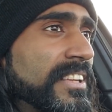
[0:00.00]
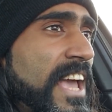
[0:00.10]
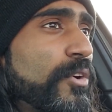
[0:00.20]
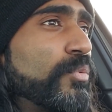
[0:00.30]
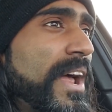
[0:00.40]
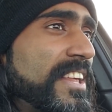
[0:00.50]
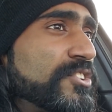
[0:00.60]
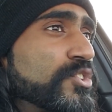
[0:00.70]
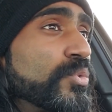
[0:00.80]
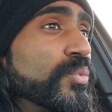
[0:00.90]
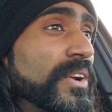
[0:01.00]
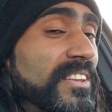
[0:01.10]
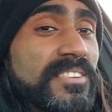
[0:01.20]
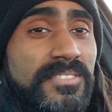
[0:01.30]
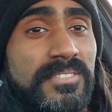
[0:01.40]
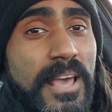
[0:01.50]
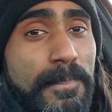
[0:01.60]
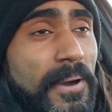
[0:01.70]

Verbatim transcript: Get ready to really step